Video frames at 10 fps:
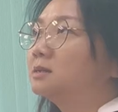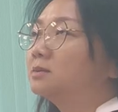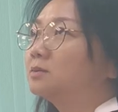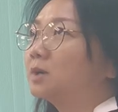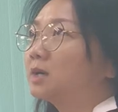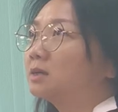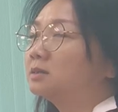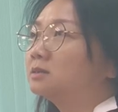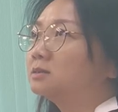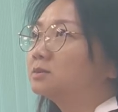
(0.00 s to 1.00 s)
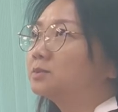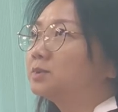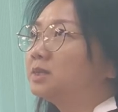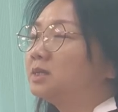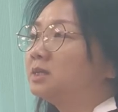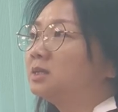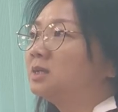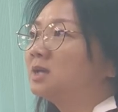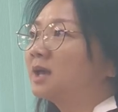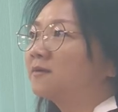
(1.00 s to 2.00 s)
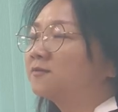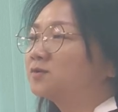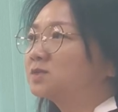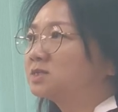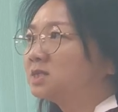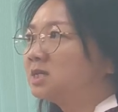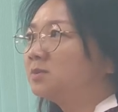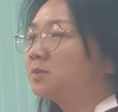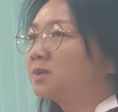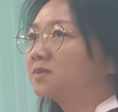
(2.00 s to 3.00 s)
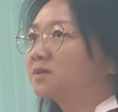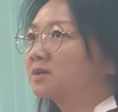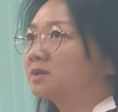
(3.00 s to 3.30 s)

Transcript: Well, we have to see whether